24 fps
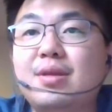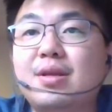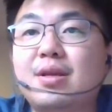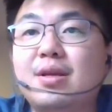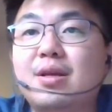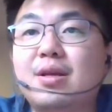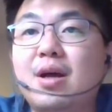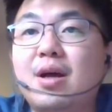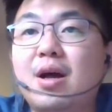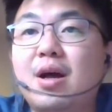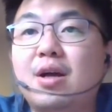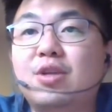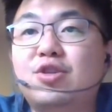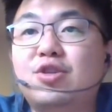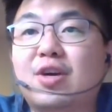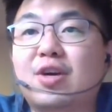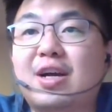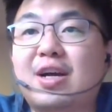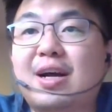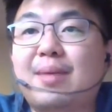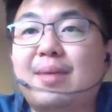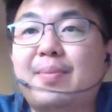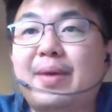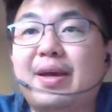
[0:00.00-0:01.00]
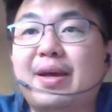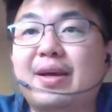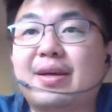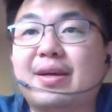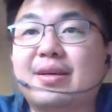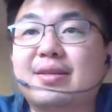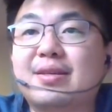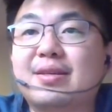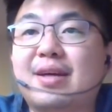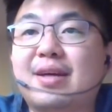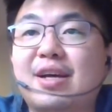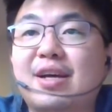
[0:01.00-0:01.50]
John Kapeng,
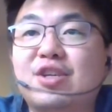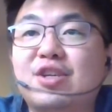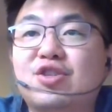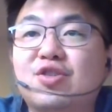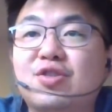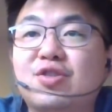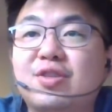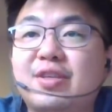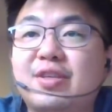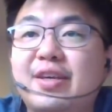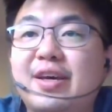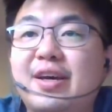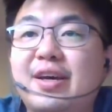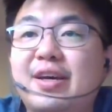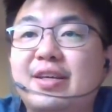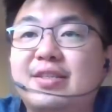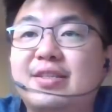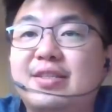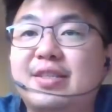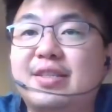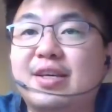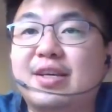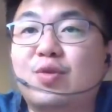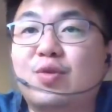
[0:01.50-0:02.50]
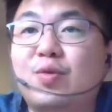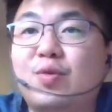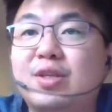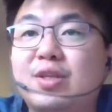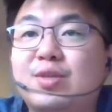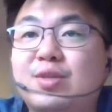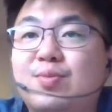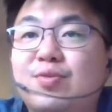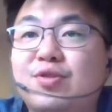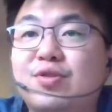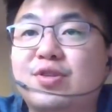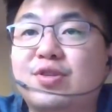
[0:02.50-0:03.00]
hi Sean, yeah, it's the Queen's
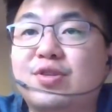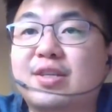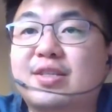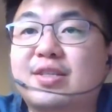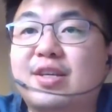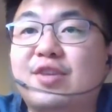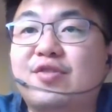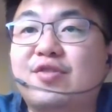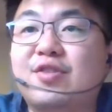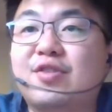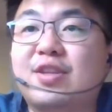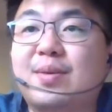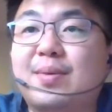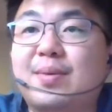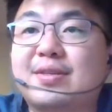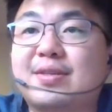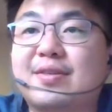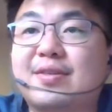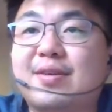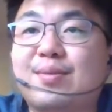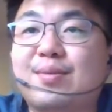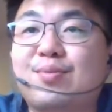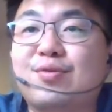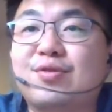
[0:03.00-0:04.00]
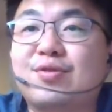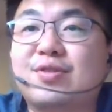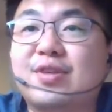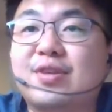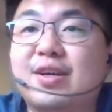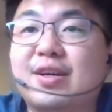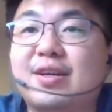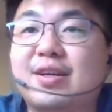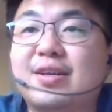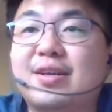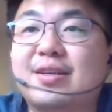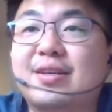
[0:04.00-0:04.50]
project, Central Damansara project.
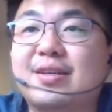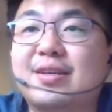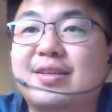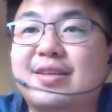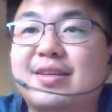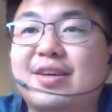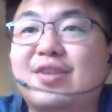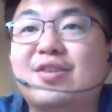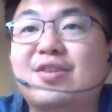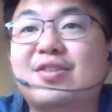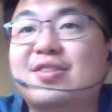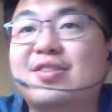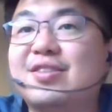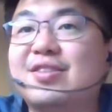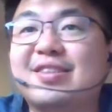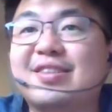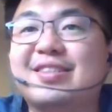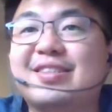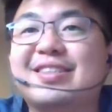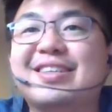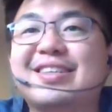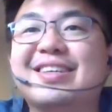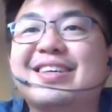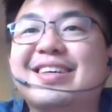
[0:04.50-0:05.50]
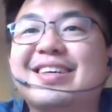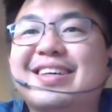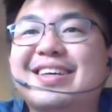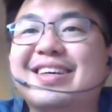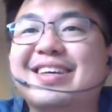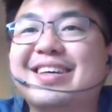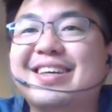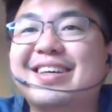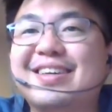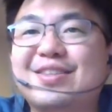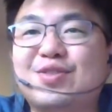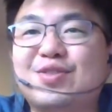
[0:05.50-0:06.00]
Yeah, lor, you see,
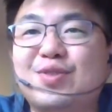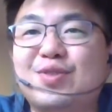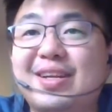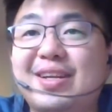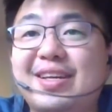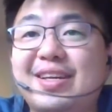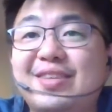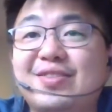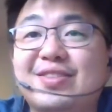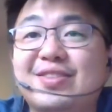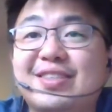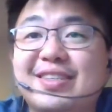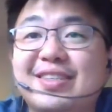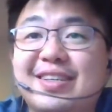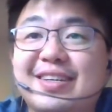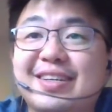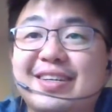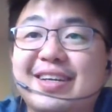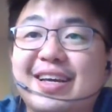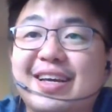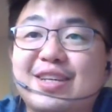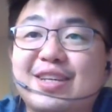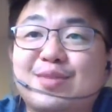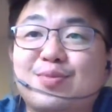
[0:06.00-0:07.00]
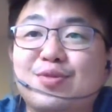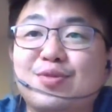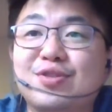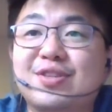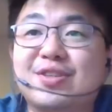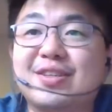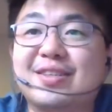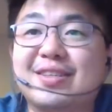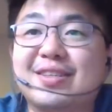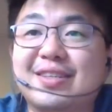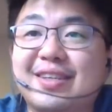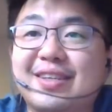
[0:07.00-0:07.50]
Sweet Lane, you see the next project,
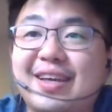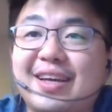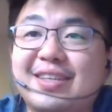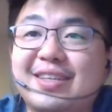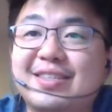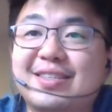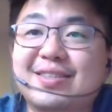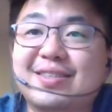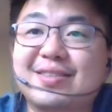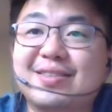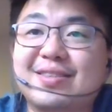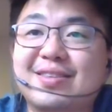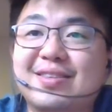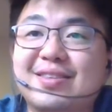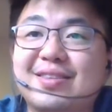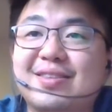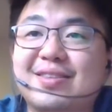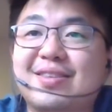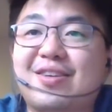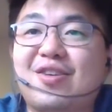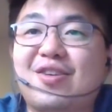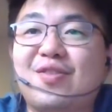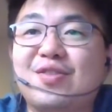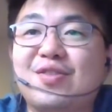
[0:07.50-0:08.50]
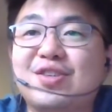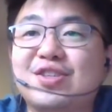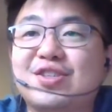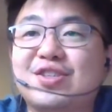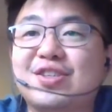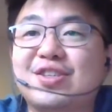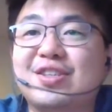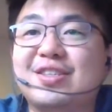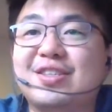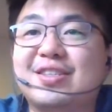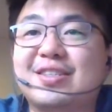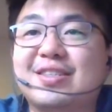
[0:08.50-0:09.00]
the next conversation
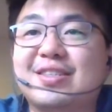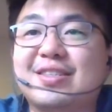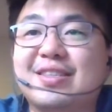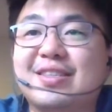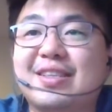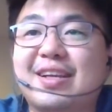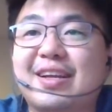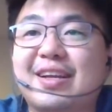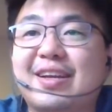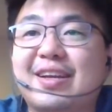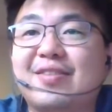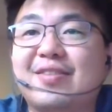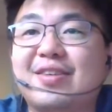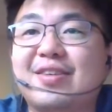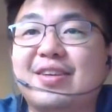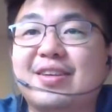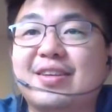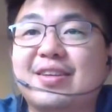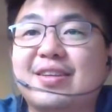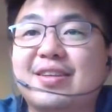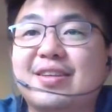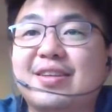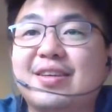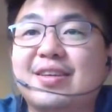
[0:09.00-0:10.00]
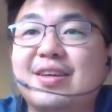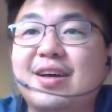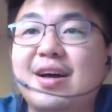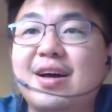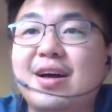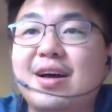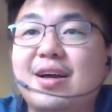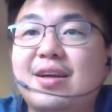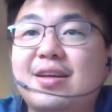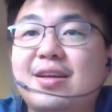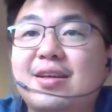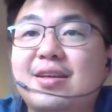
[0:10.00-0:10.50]
is like that one.
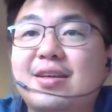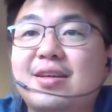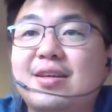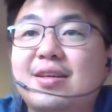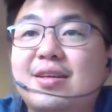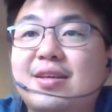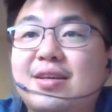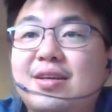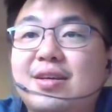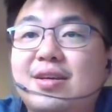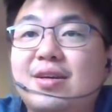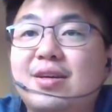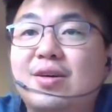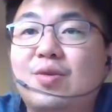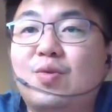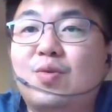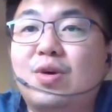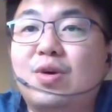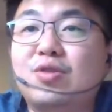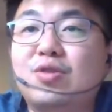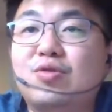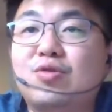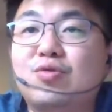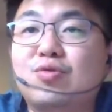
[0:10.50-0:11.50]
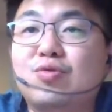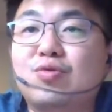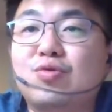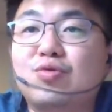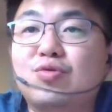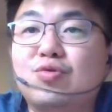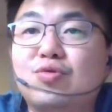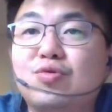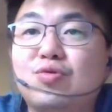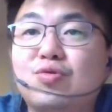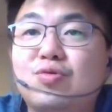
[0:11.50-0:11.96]
What do you